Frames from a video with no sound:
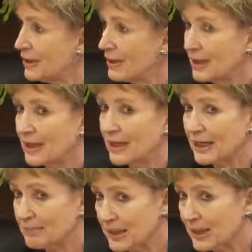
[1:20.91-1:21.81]

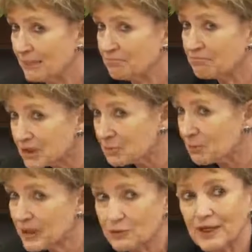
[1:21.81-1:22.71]
EBITDA is
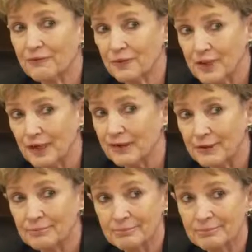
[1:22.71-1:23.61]
probably trading for 7,
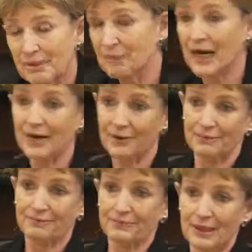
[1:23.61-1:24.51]
maybe higher.
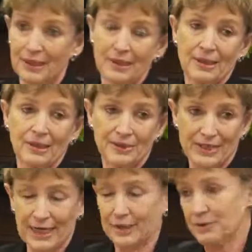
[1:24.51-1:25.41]
The
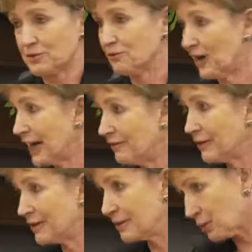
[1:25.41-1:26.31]
guy who's
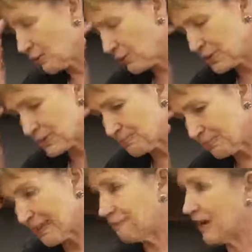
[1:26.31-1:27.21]
who's
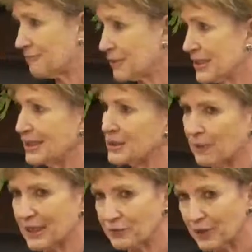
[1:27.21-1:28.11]
making 5% is
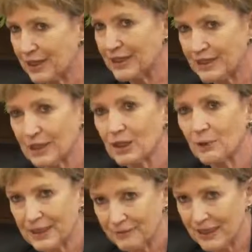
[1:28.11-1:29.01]
probably trading at the low
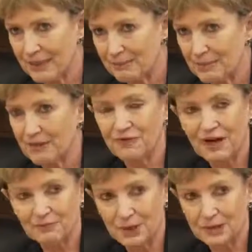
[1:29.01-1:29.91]
end of that, maybe a
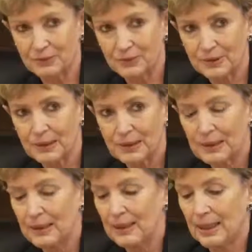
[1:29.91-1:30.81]
5 multiple.
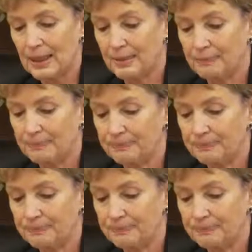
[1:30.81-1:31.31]
Now,